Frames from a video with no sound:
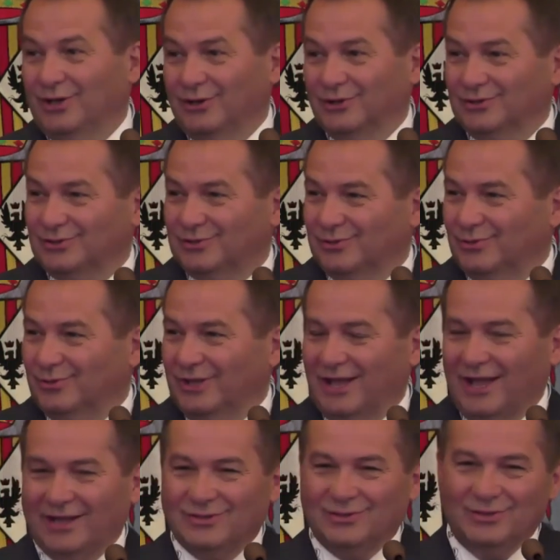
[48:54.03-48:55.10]
because we
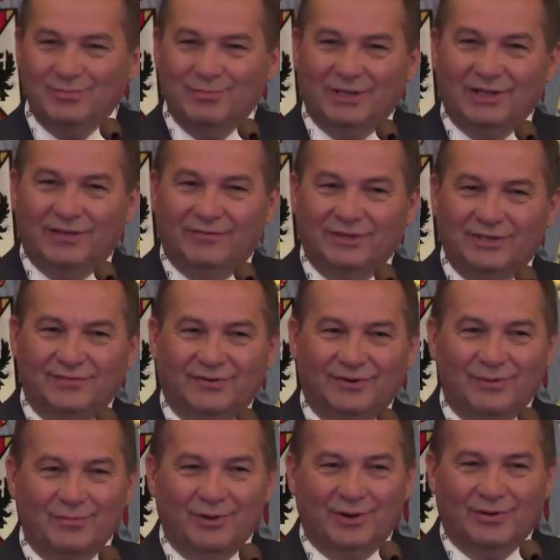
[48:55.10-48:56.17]
actually benefit
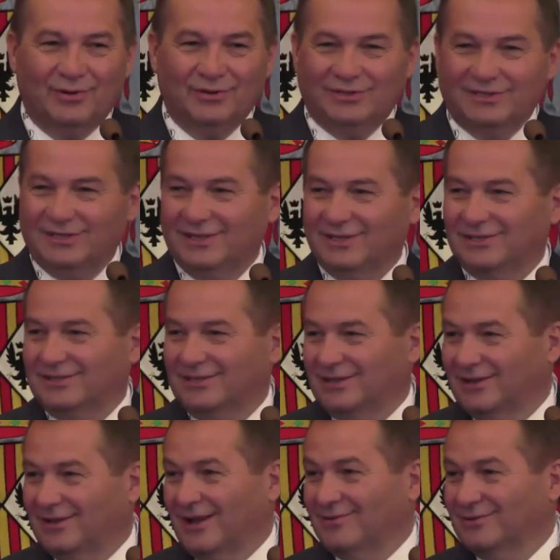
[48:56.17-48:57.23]
from your
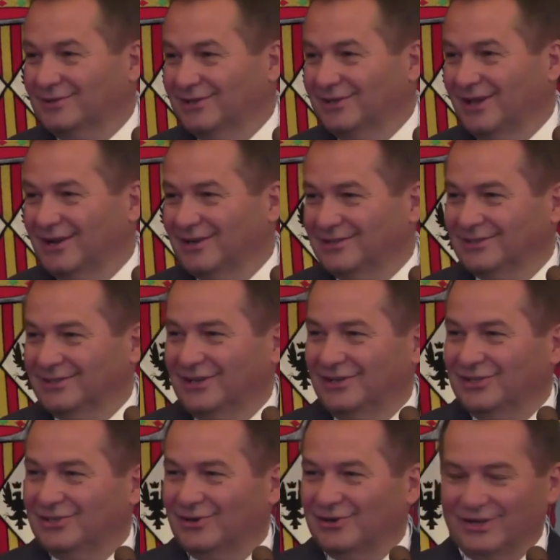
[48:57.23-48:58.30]
600 years
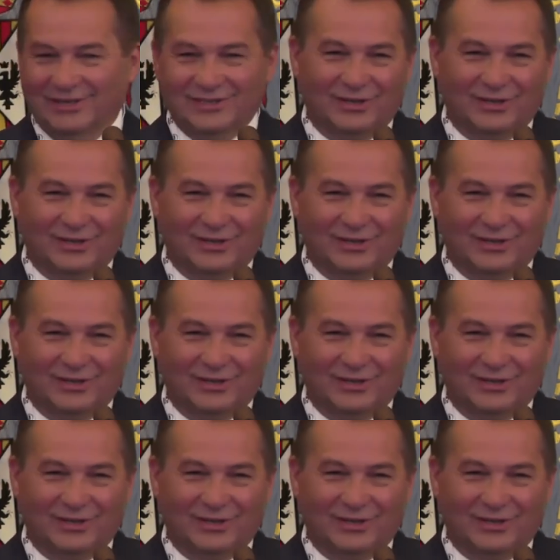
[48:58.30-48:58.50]
history.